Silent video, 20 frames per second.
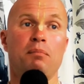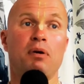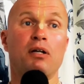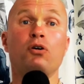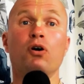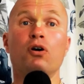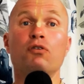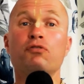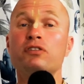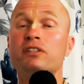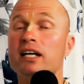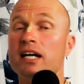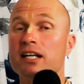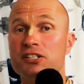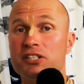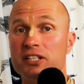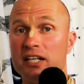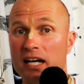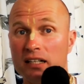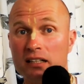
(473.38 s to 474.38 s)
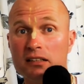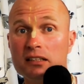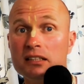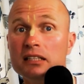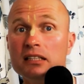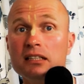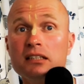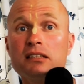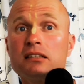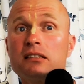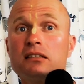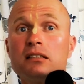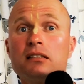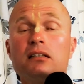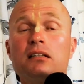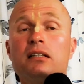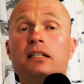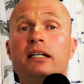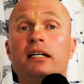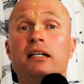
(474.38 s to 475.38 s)
But confidentiality is
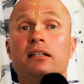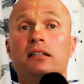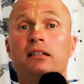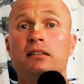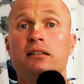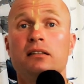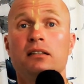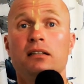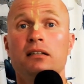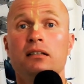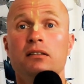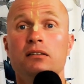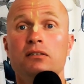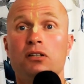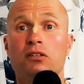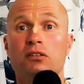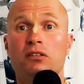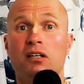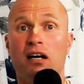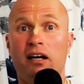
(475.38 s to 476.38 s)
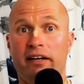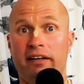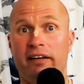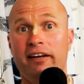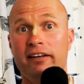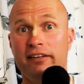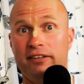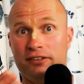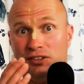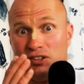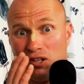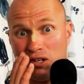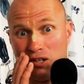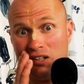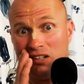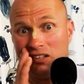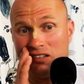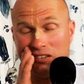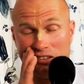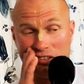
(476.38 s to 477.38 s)
still there. You're not, you
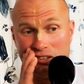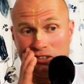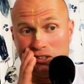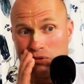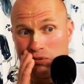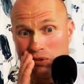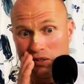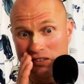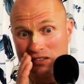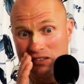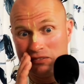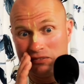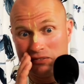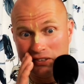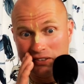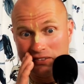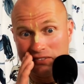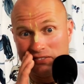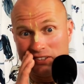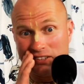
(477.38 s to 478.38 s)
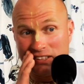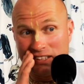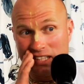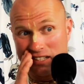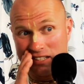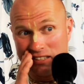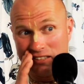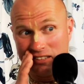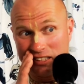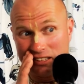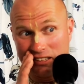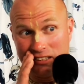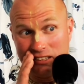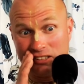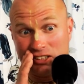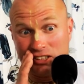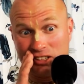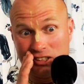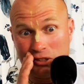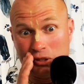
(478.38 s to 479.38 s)
know what such and
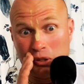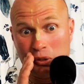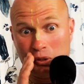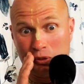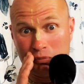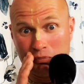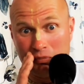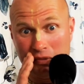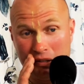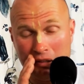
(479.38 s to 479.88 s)
such just told